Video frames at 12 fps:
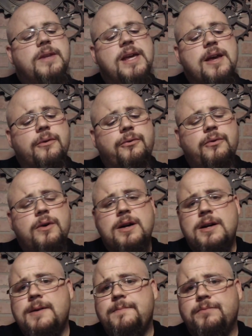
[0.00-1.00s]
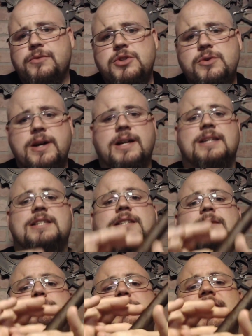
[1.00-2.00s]
If you get a
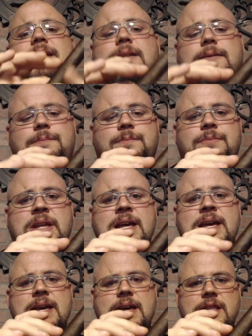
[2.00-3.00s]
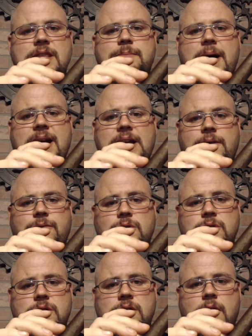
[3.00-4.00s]
split in the body of your
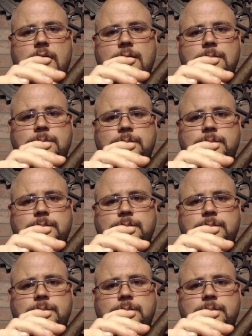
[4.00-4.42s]
cigar,